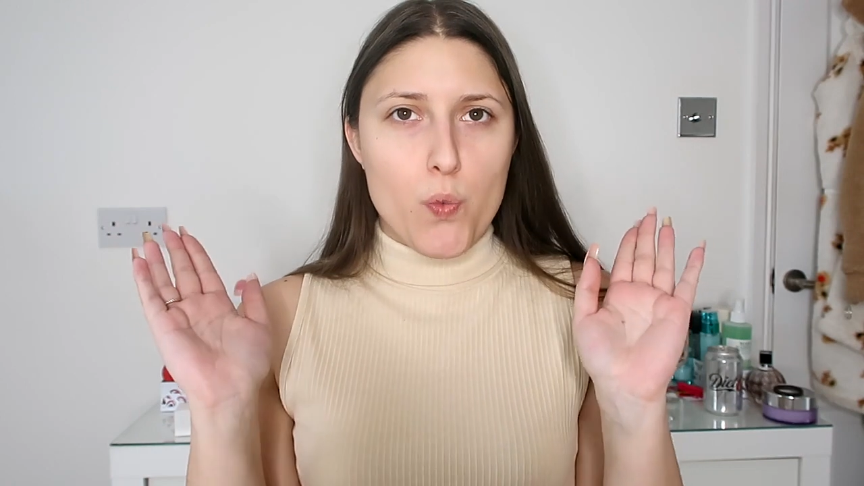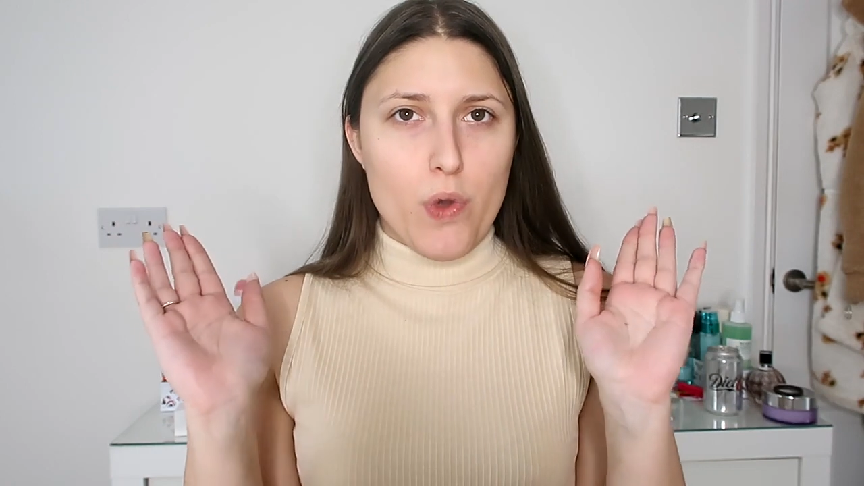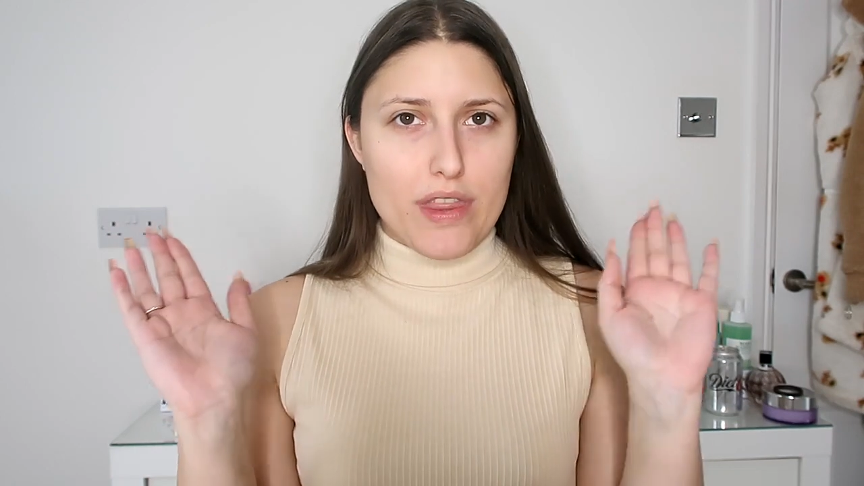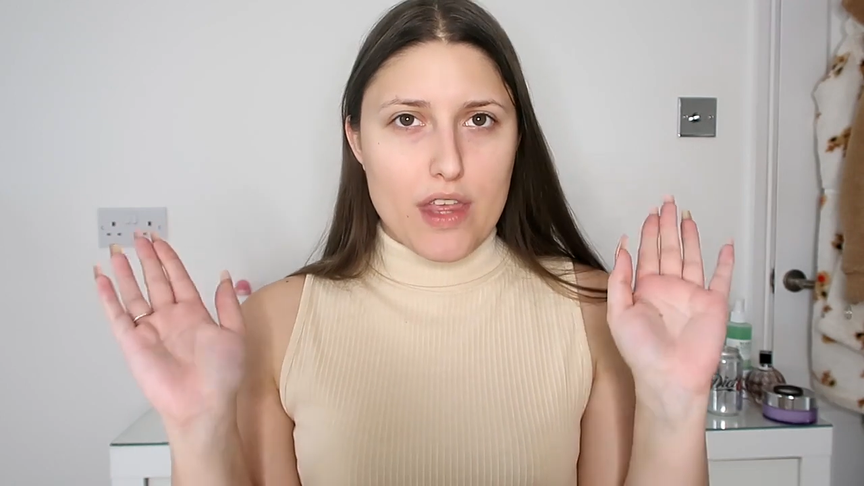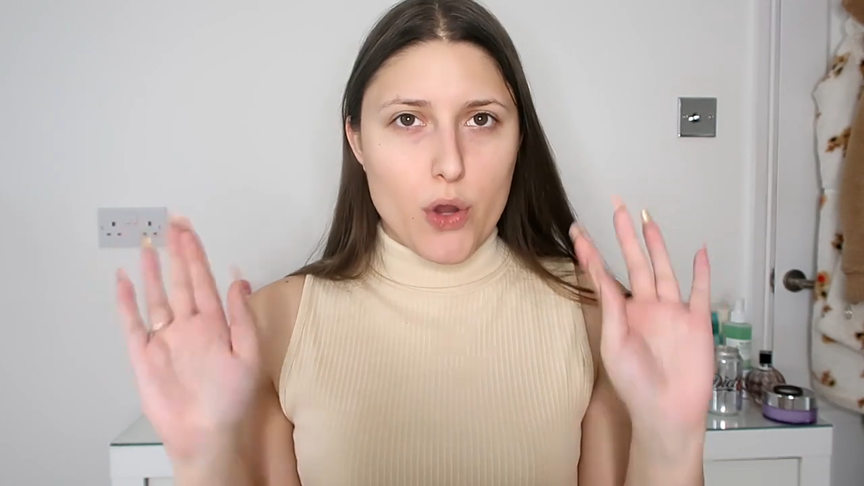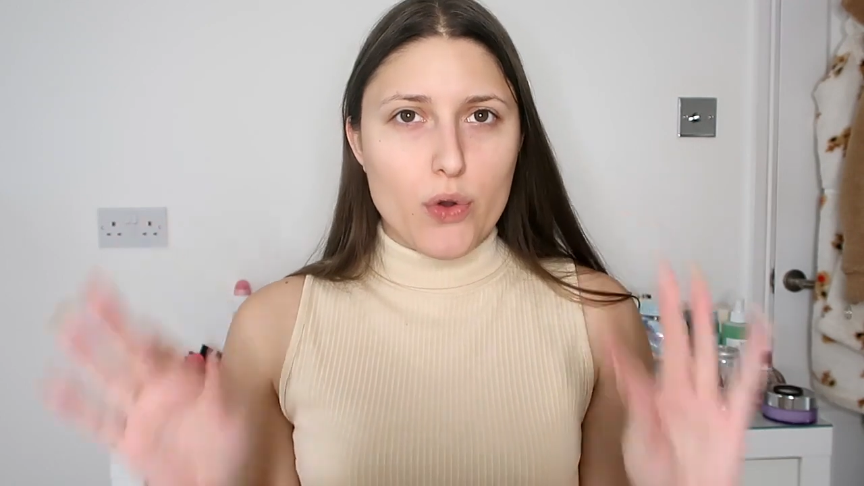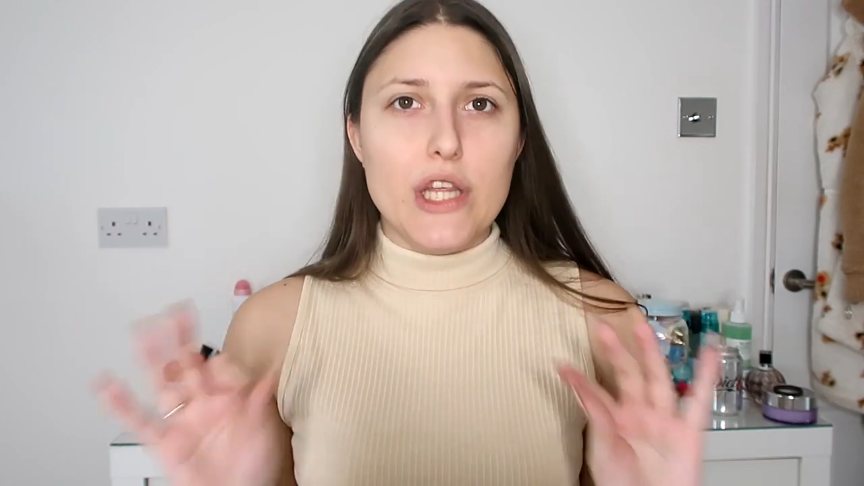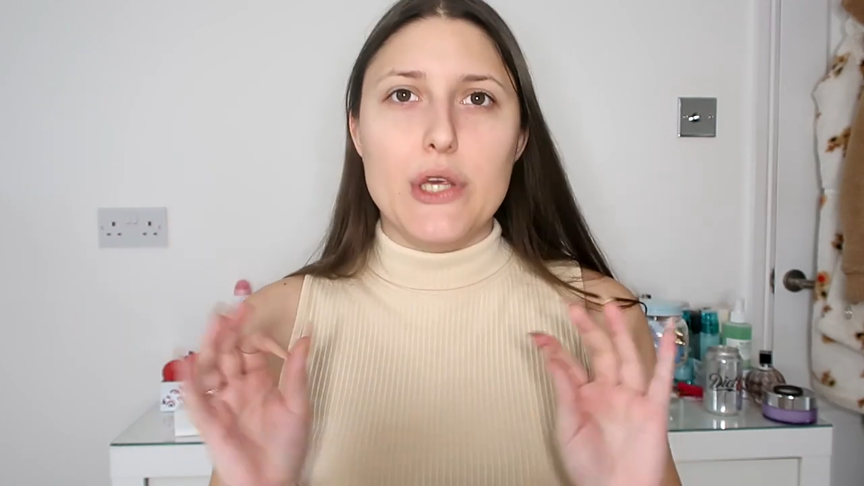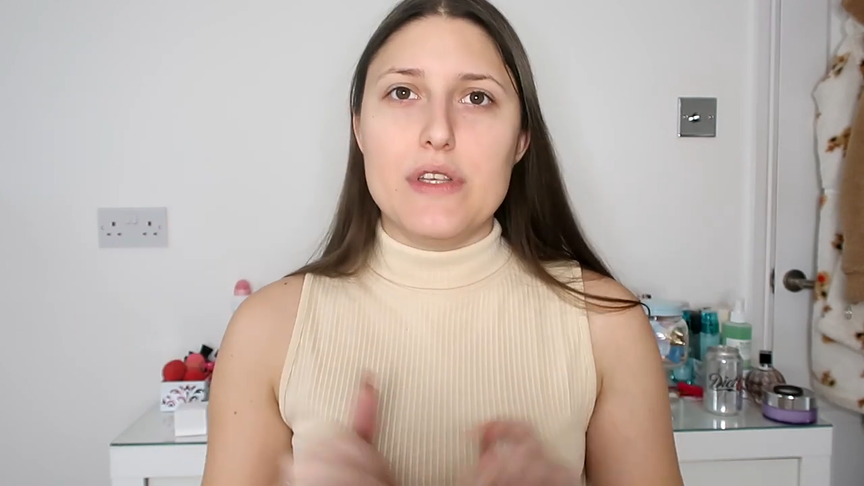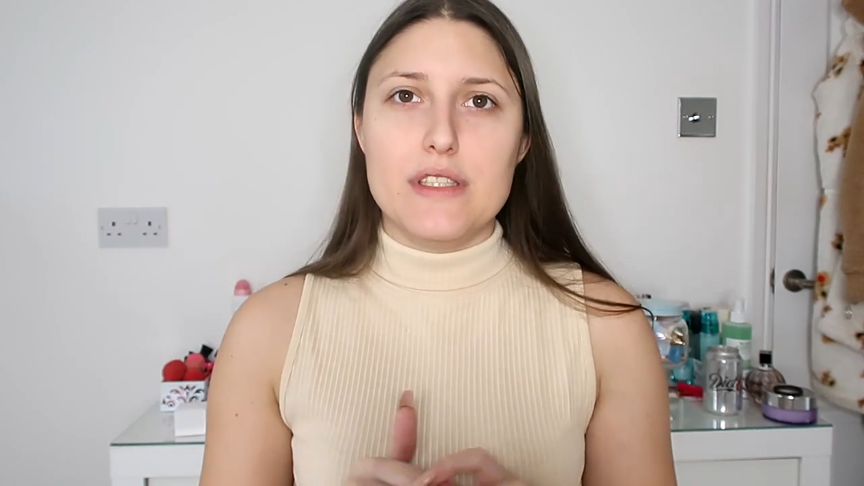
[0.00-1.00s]
with only
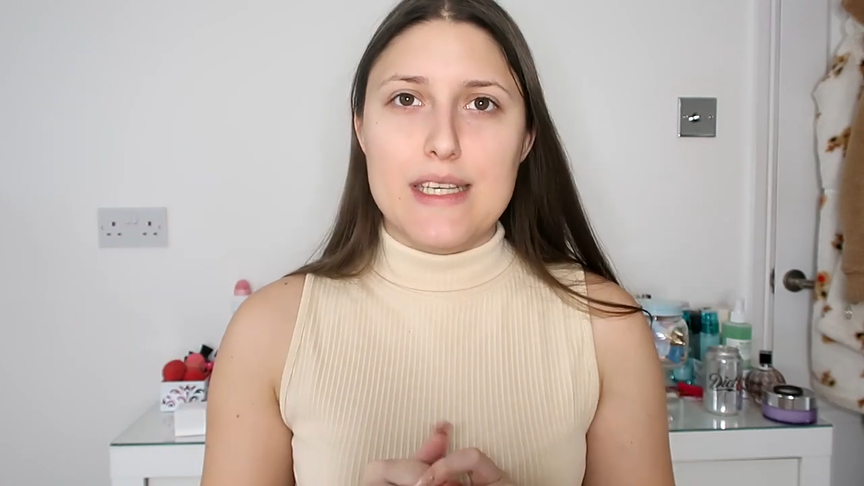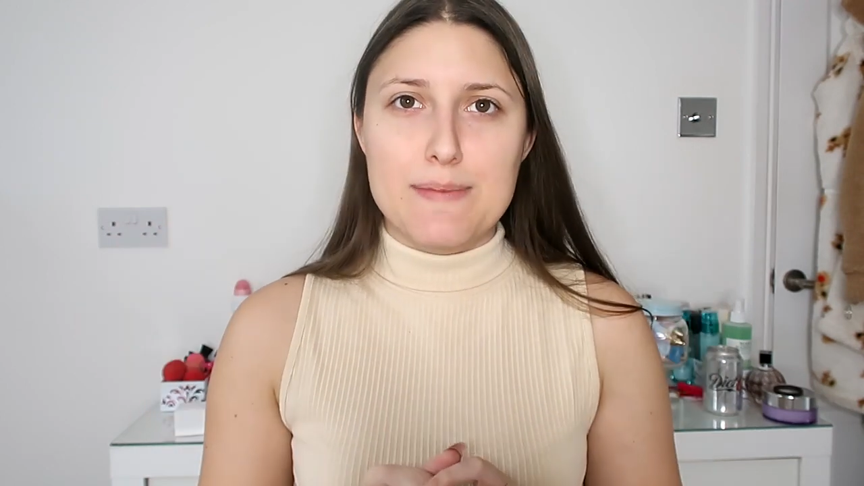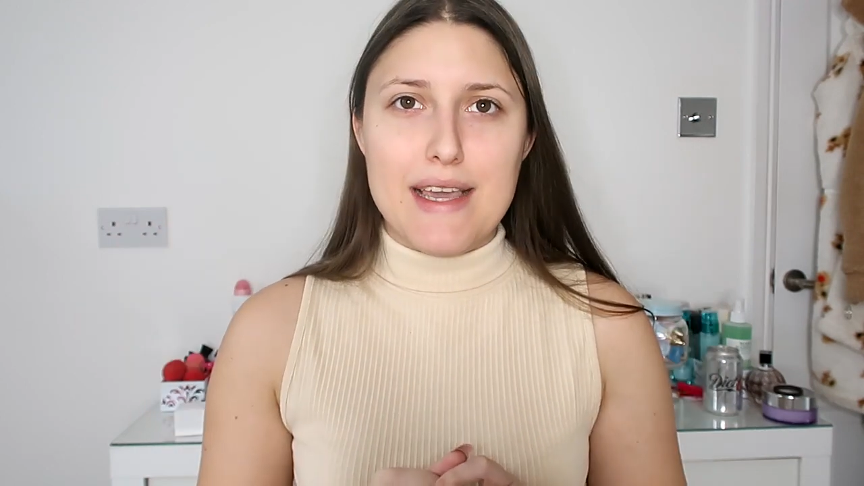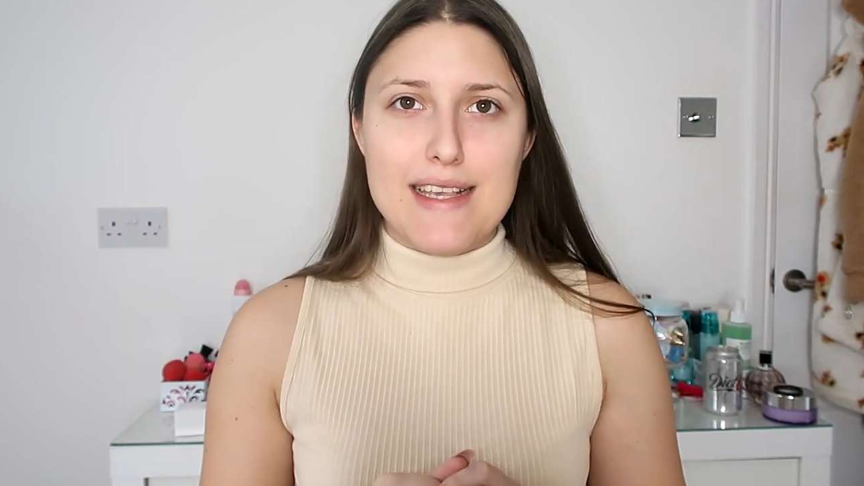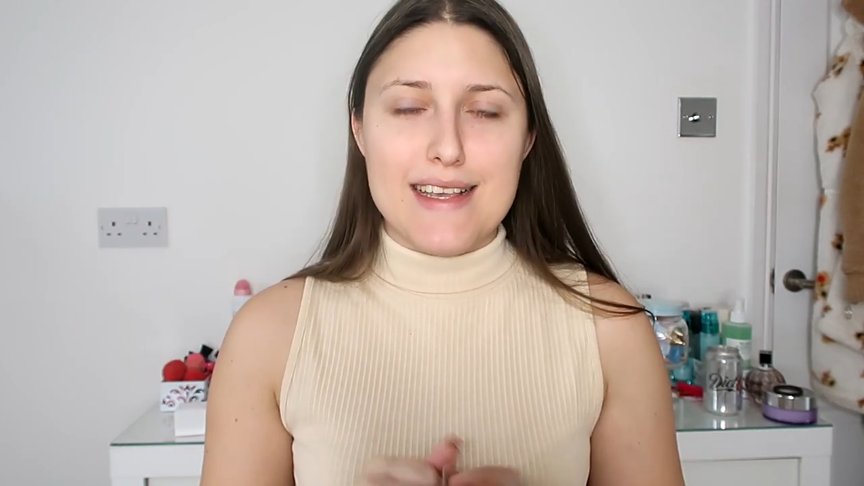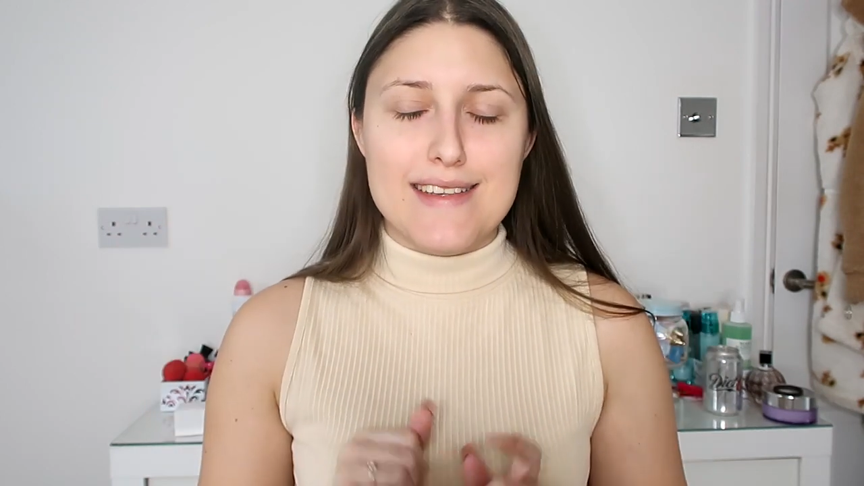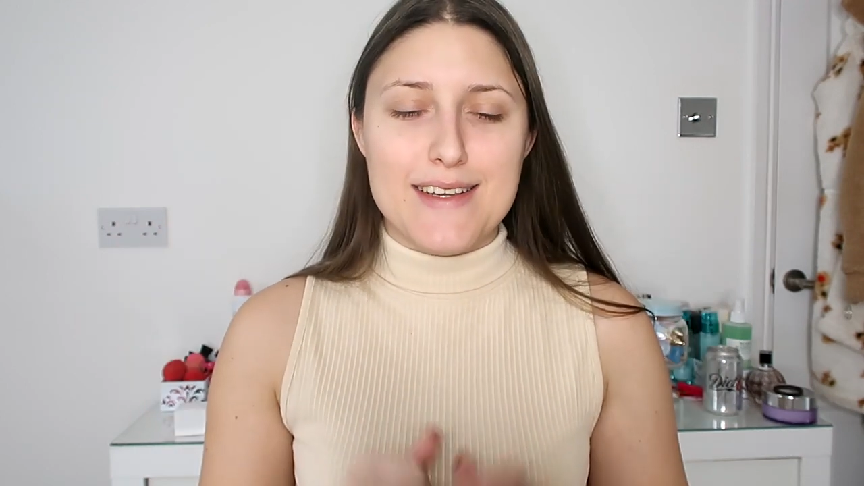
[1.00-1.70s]
using these bases.